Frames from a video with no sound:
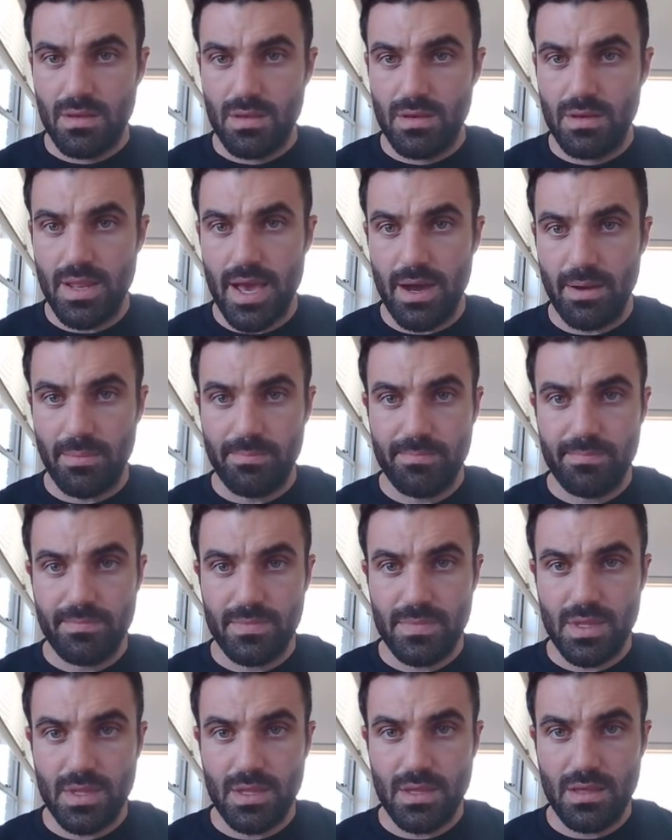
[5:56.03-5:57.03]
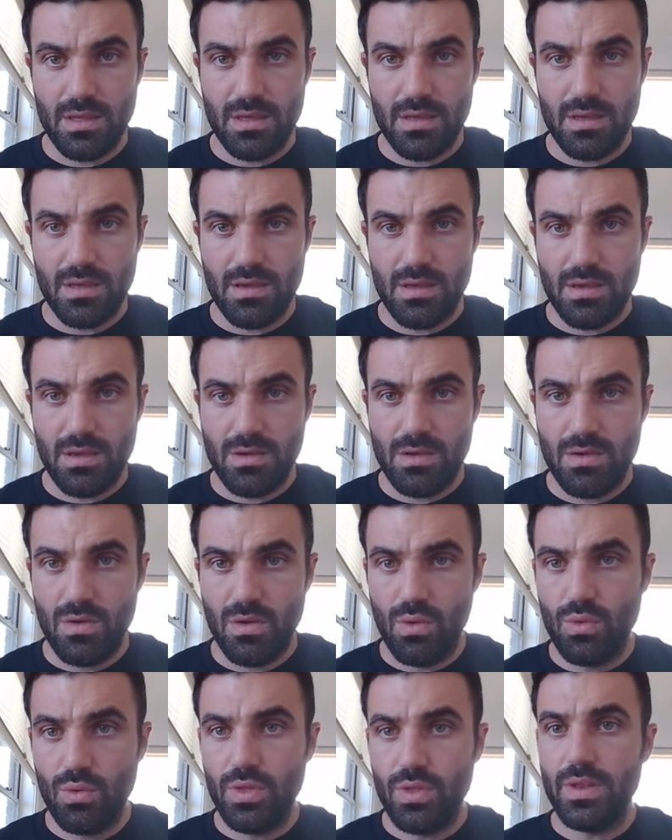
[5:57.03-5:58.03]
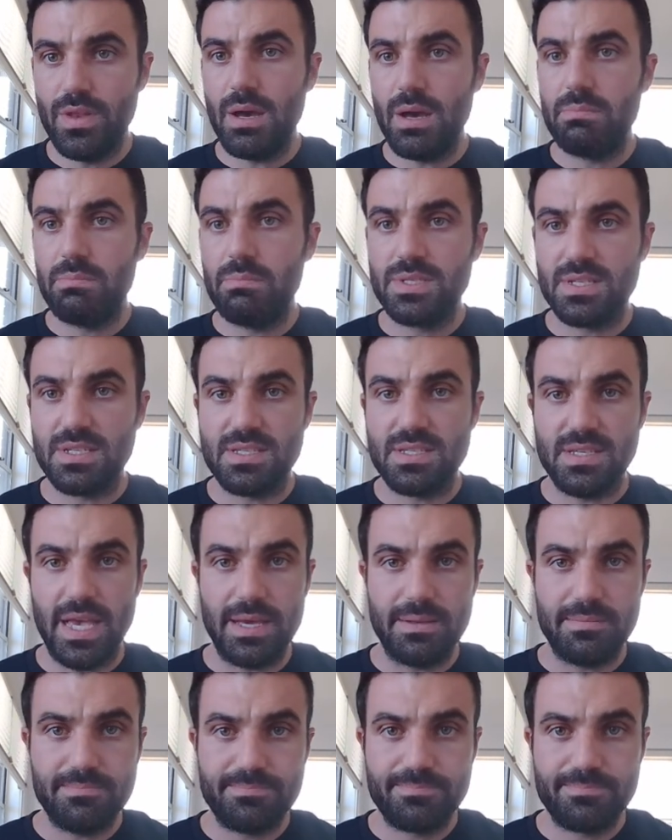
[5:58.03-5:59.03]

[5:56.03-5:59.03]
Now, all the numbers are set.